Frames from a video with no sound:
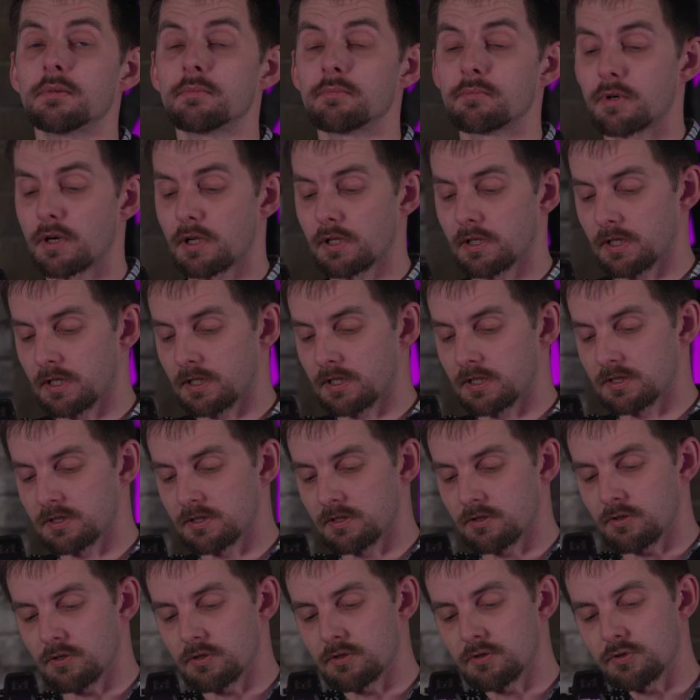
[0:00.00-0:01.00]
ball head is
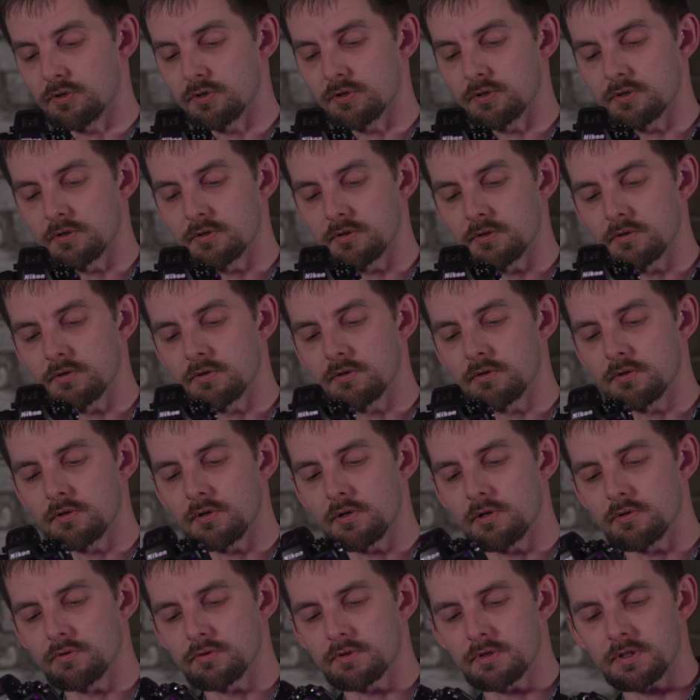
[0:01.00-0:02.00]
that you can just
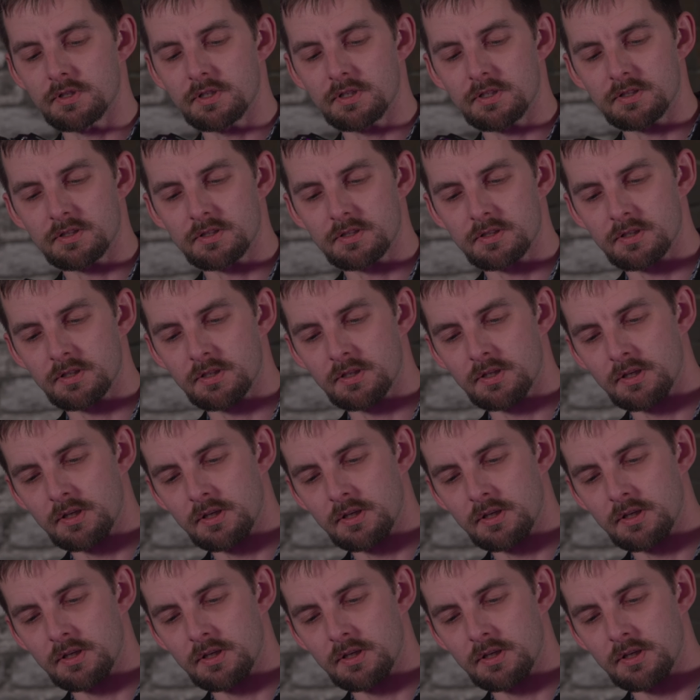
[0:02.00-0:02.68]
loosen this